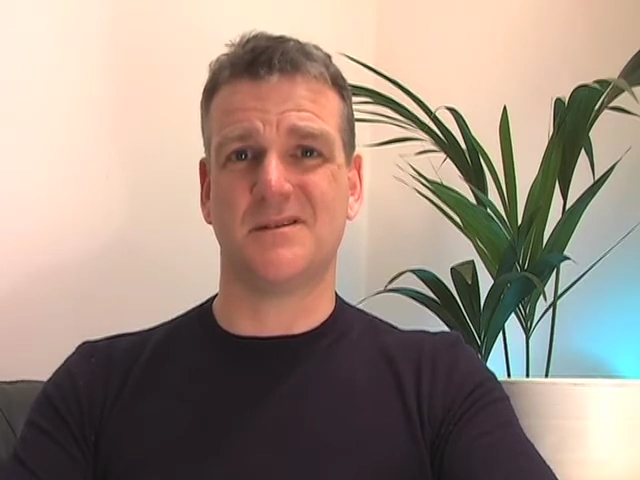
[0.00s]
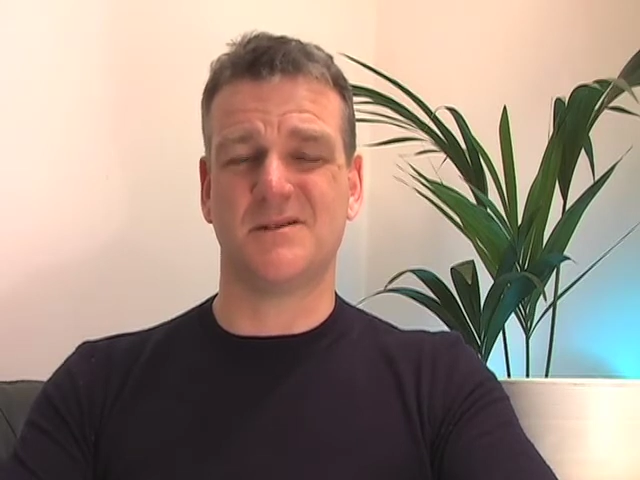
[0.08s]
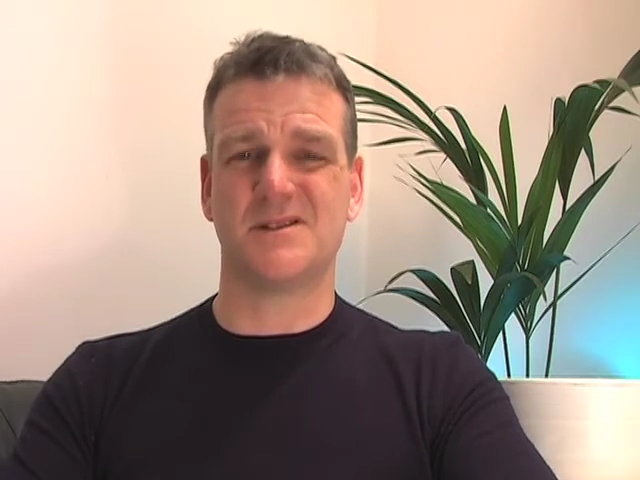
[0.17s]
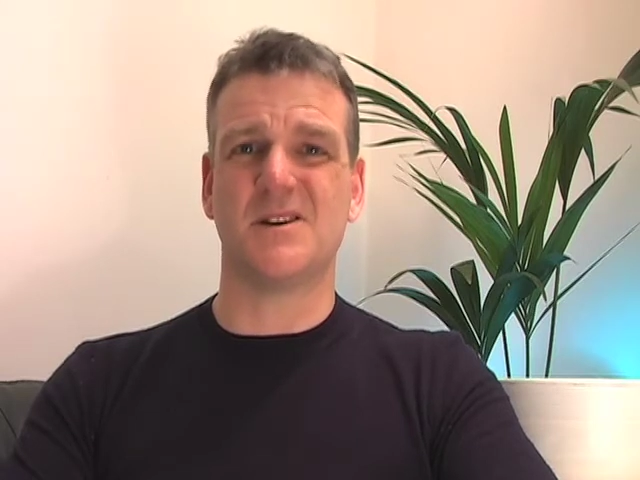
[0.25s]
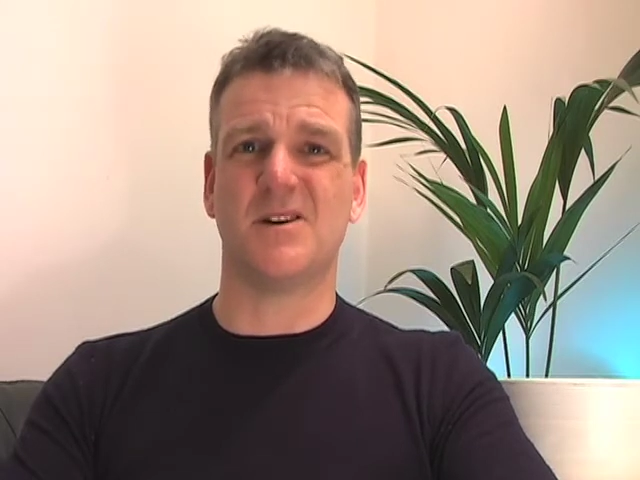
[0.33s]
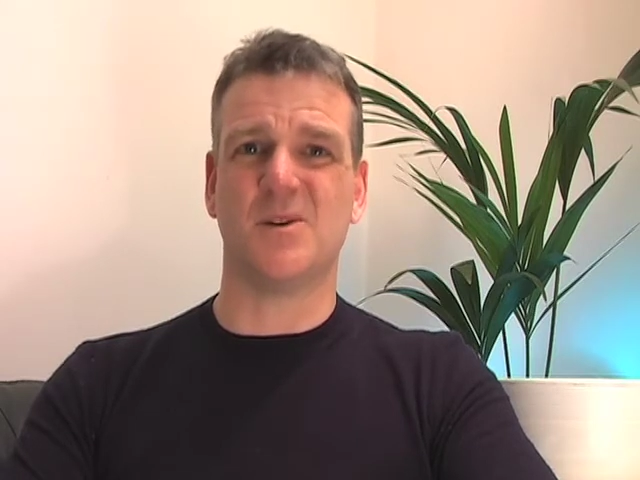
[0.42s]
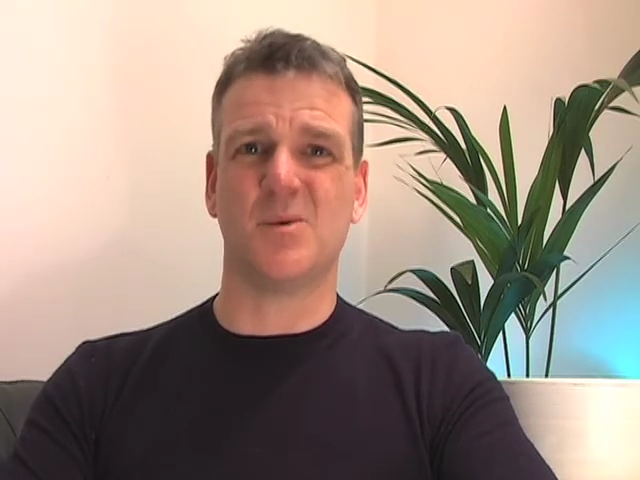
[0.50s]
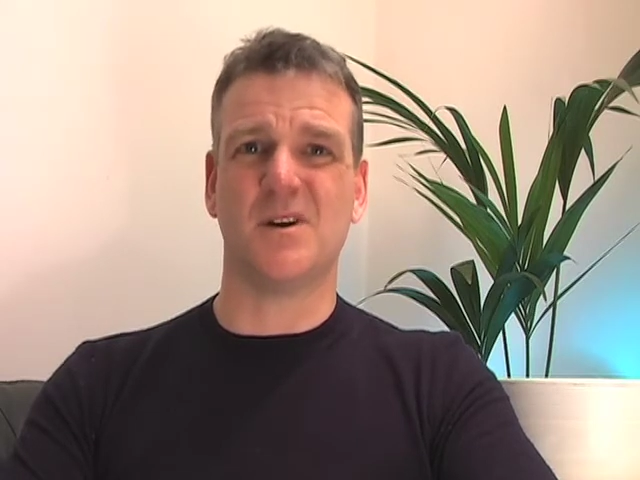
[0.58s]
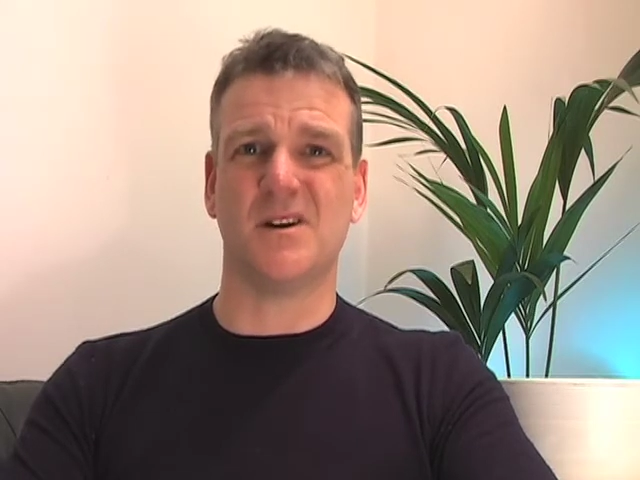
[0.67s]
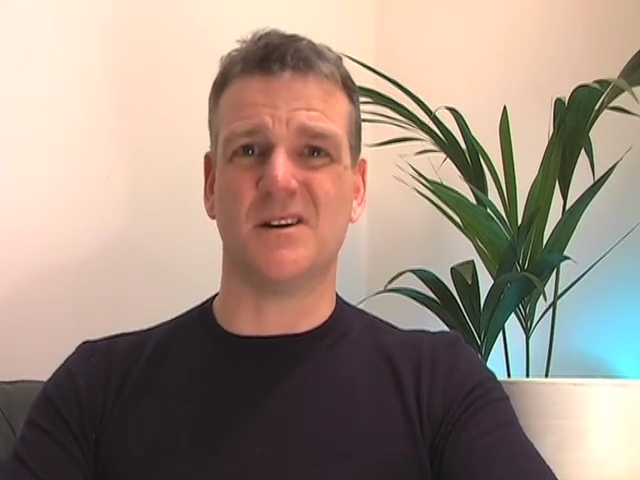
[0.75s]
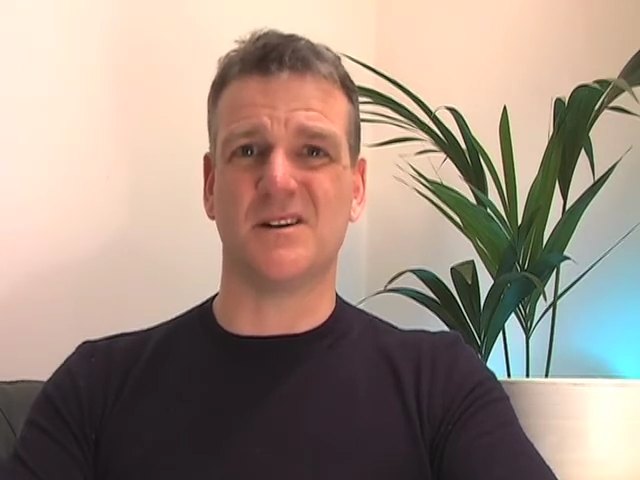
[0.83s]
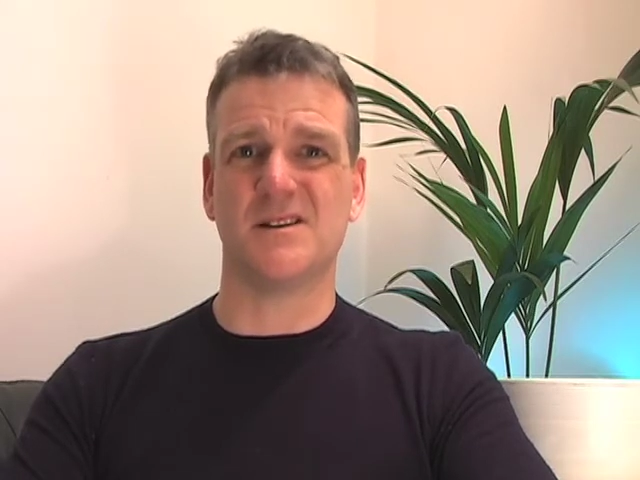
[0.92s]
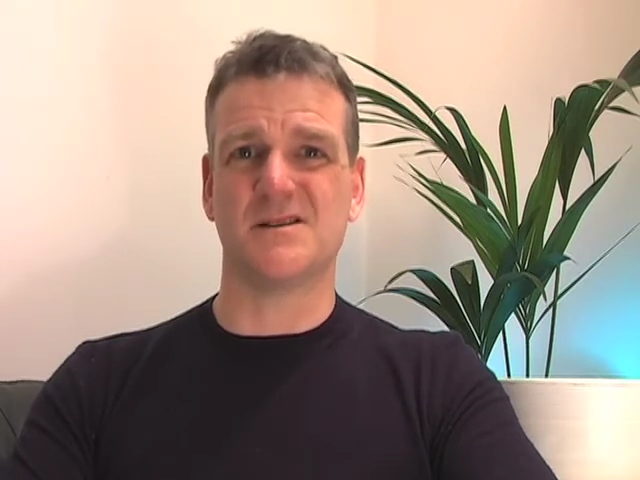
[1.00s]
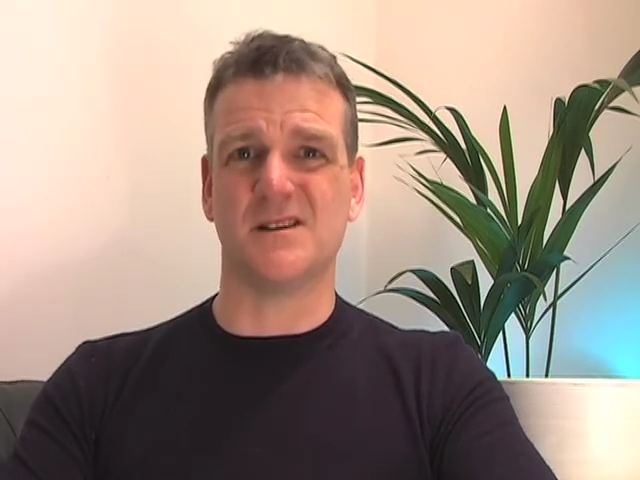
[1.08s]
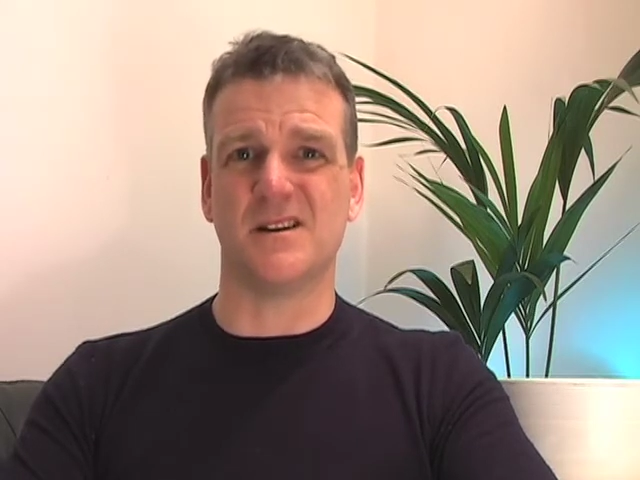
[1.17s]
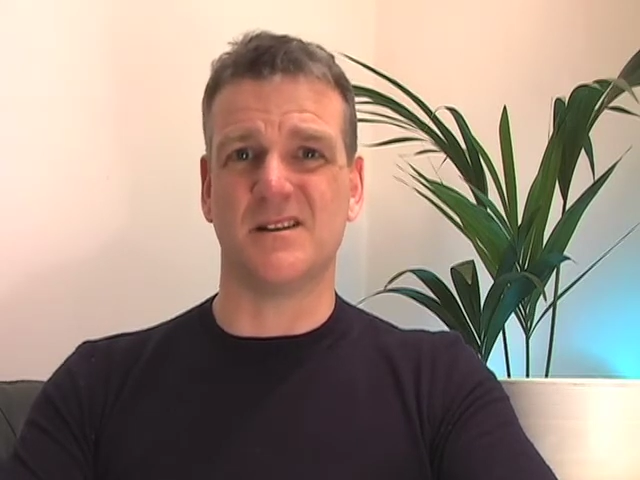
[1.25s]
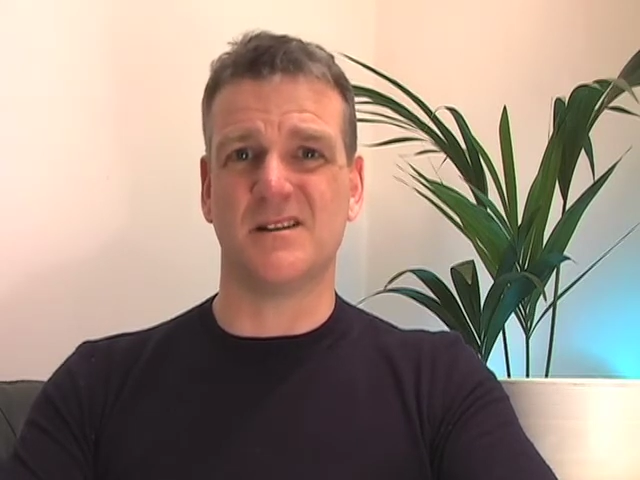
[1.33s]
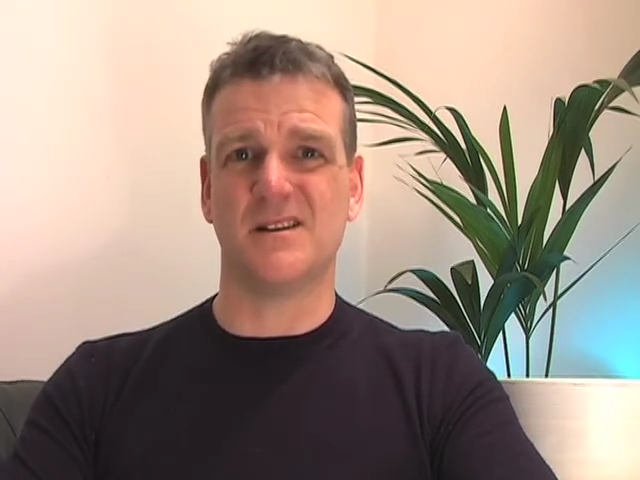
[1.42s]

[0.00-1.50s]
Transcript: That's hard work, isn't it?